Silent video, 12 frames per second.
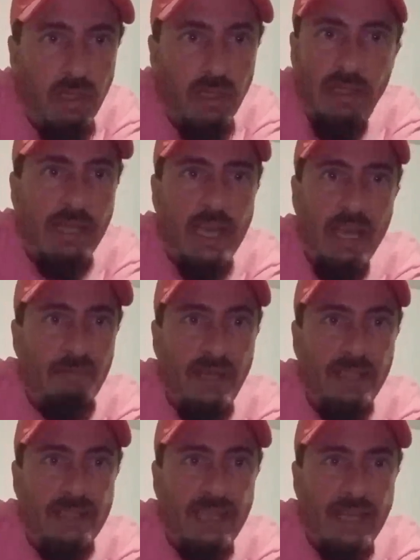You can't
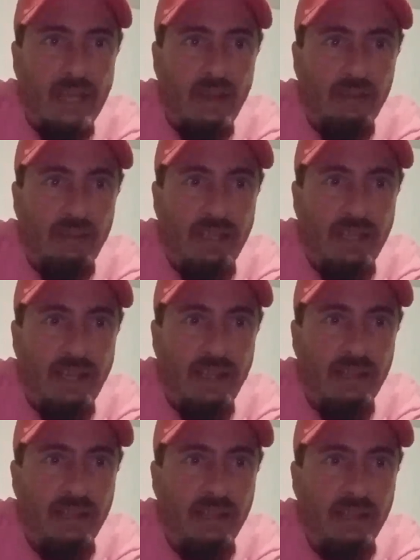make that out.
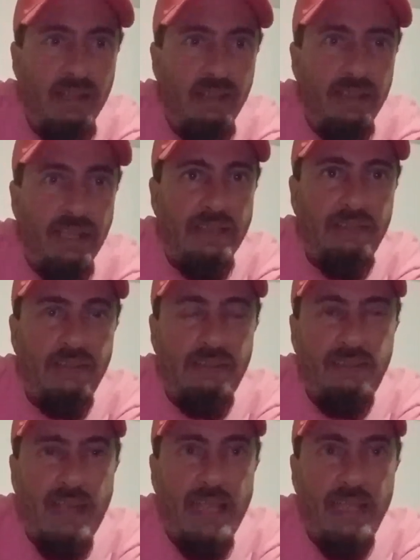Yeah. That's a
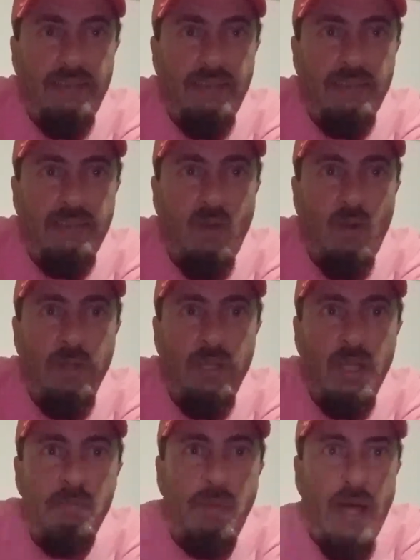scientist
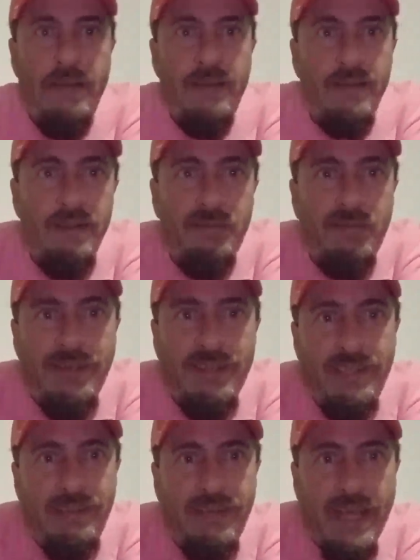holding a bottle of
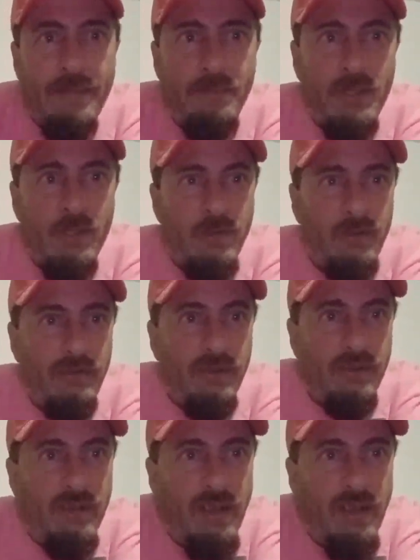fucking dab juice.